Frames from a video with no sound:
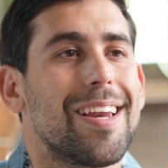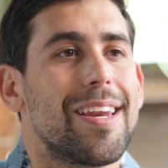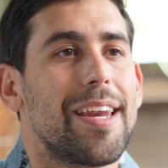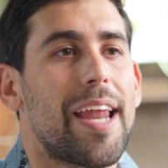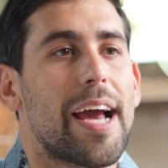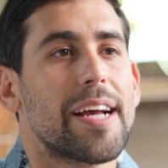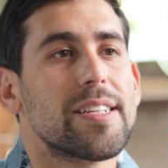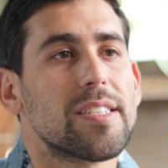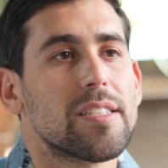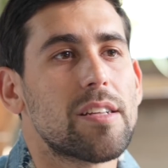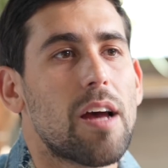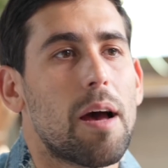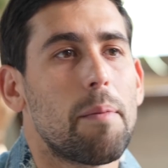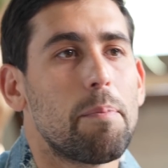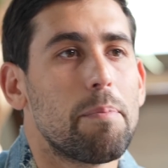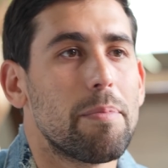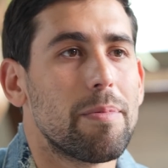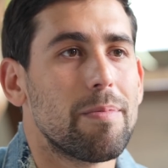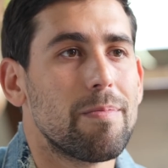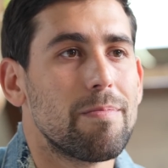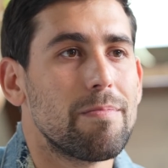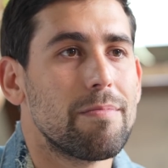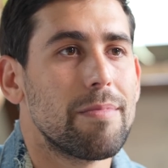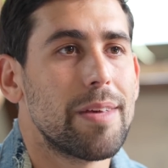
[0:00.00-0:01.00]
Next
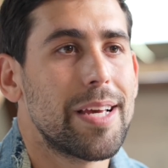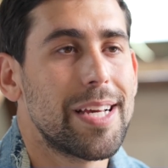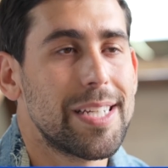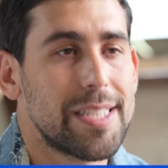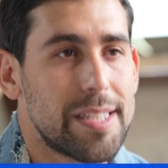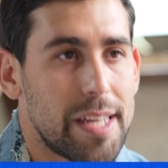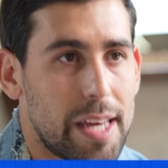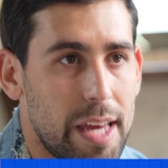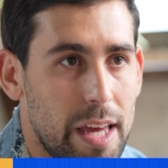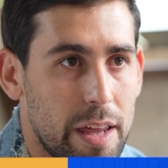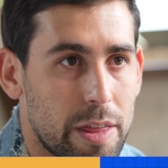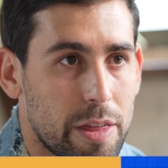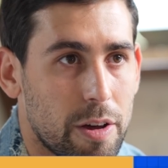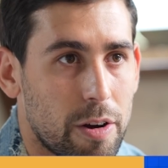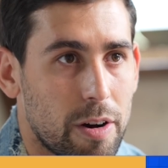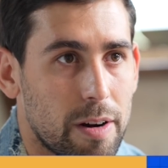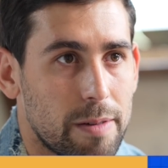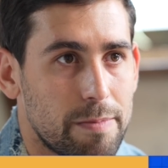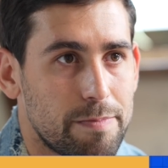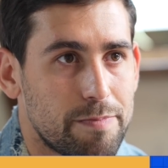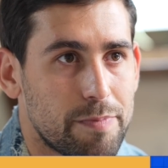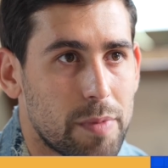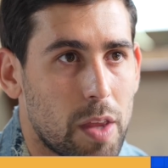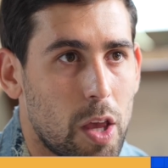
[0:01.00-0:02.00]
up is Ether.
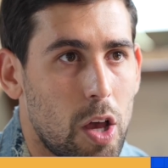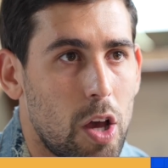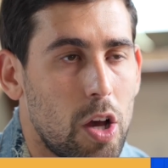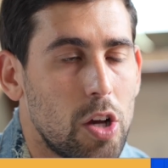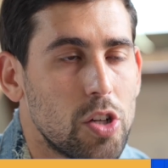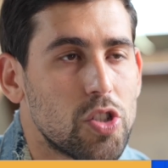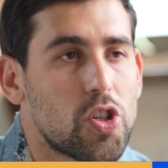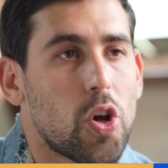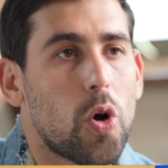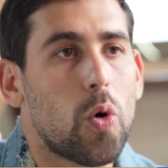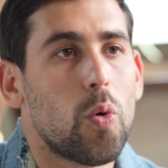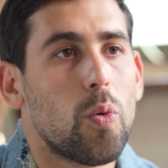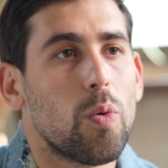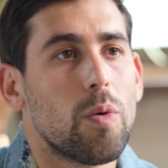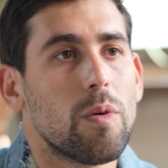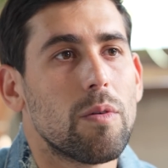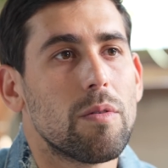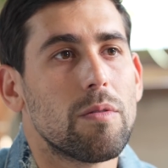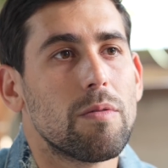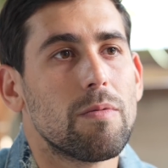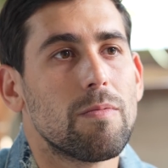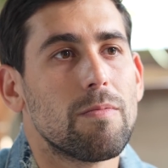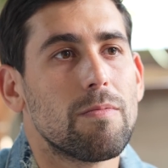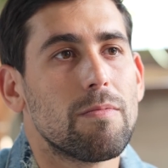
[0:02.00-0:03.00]
So
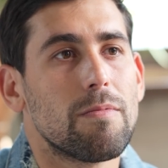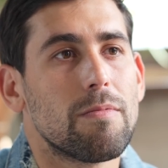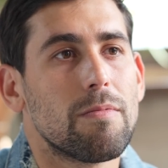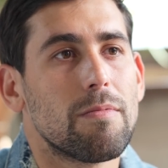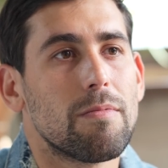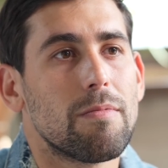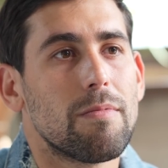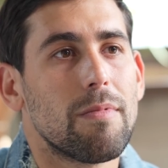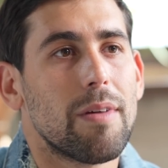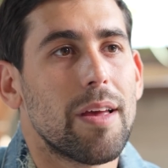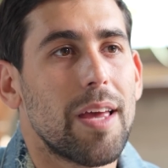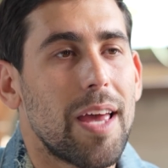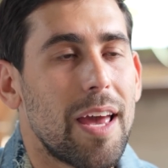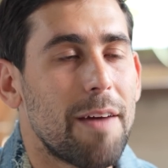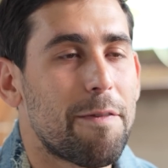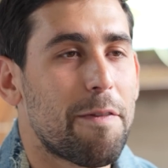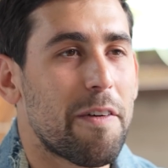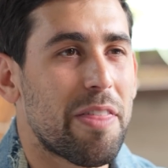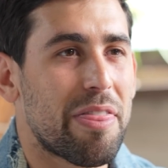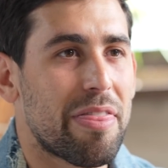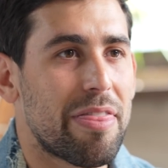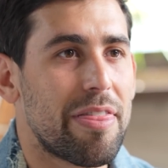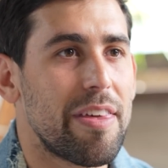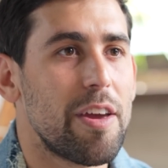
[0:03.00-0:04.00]
if
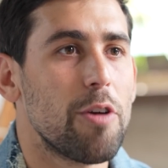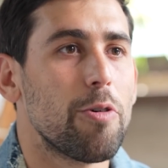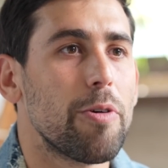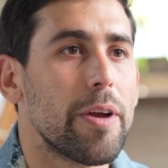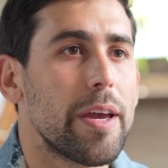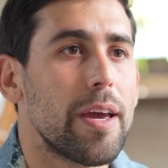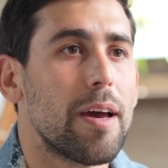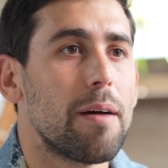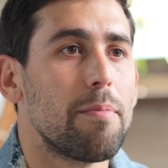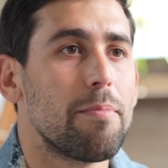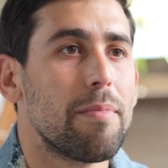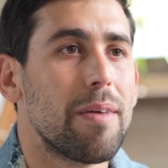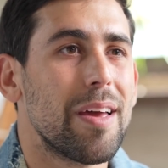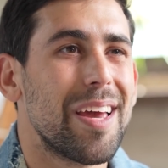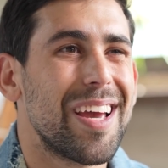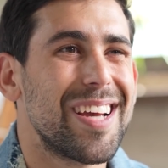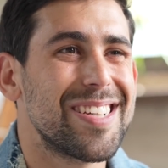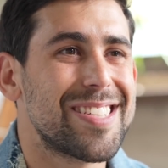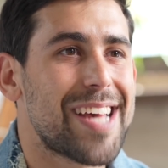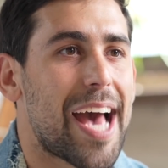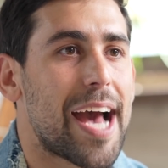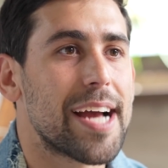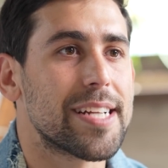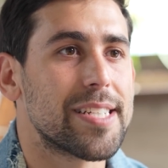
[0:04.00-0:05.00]
Ethereum
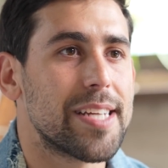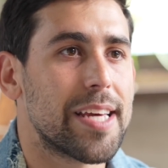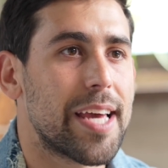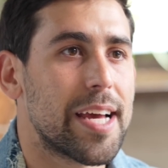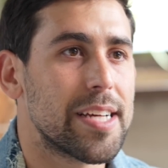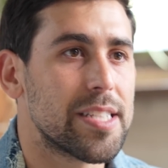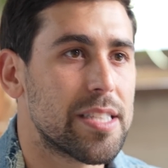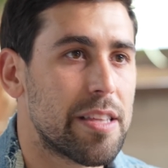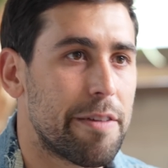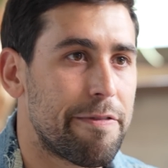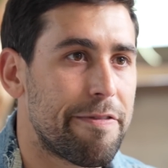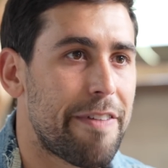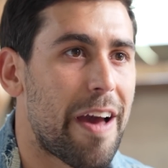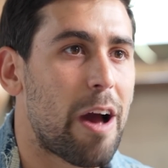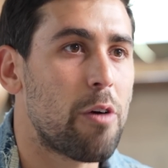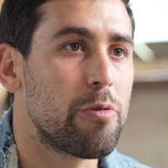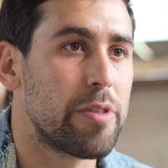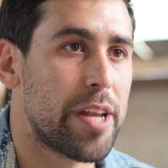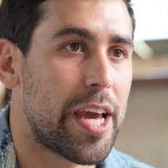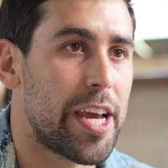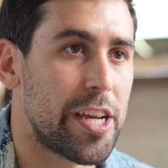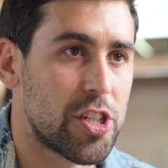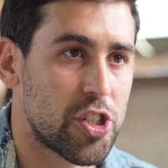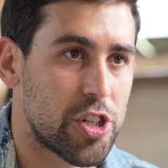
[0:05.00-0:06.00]
is acting as the
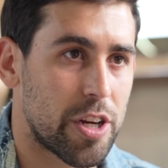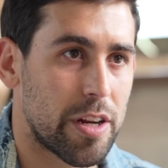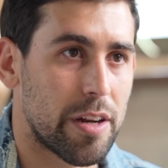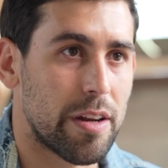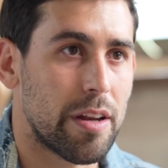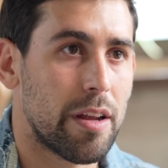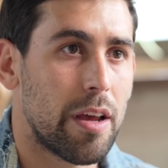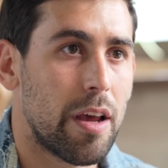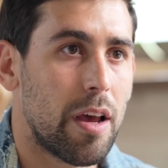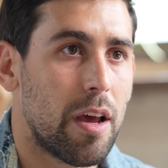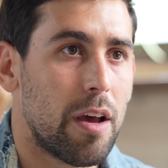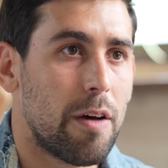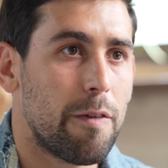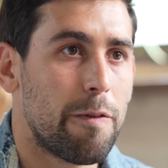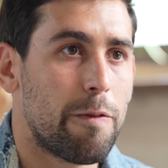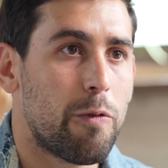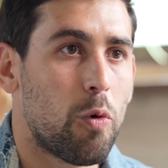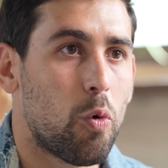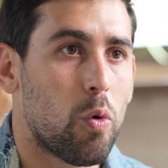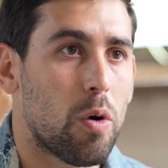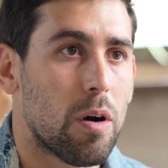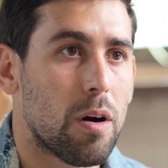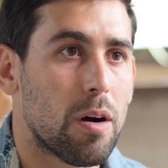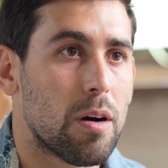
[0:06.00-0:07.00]
foundation
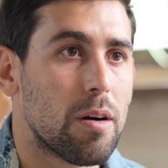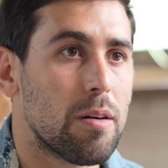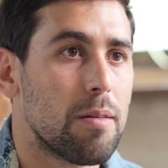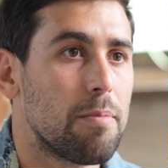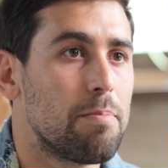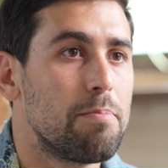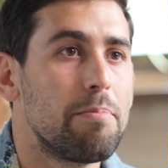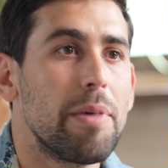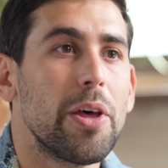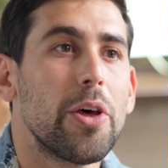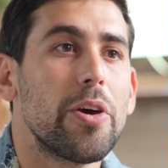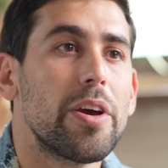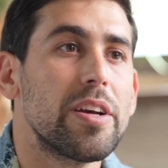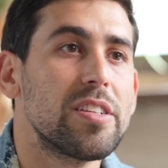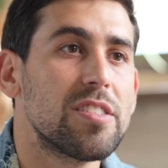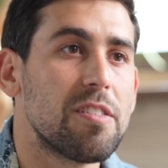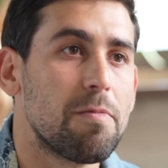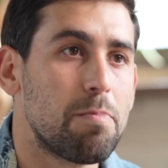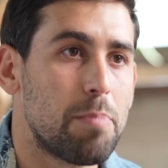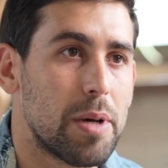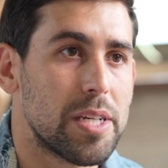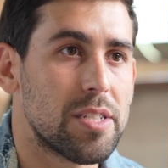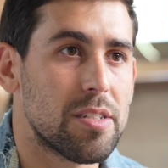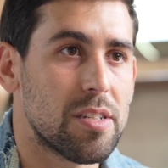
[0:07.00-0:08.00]
for millions
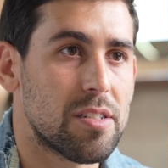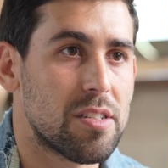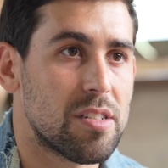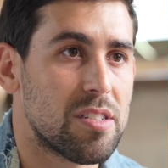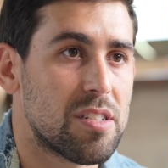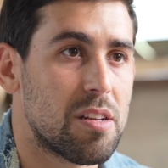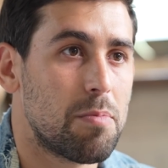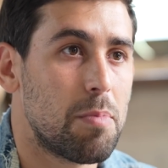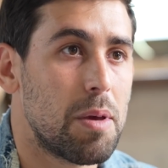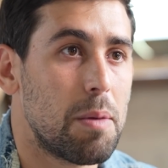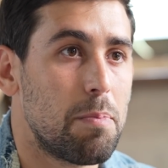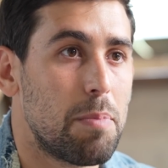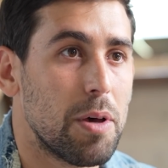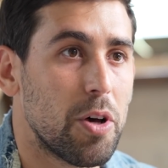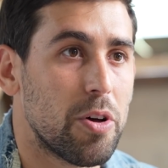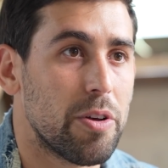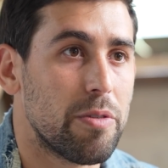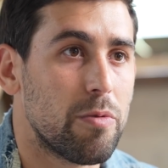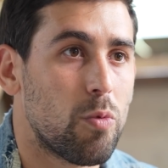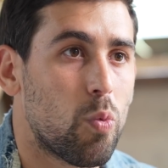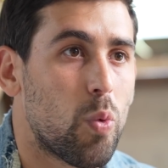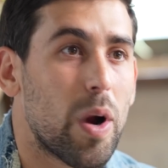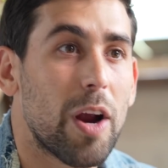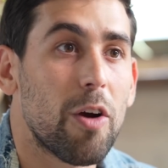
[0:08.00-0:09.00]
of businesses to be built,
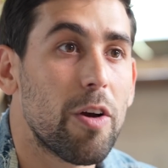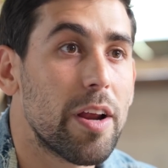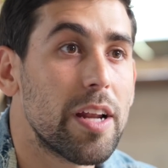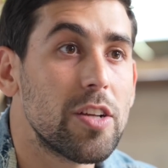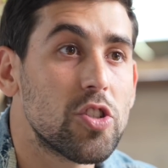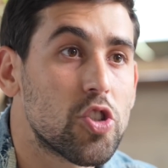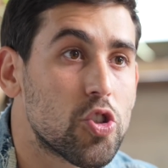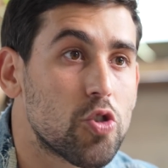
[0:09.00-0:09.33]
where it is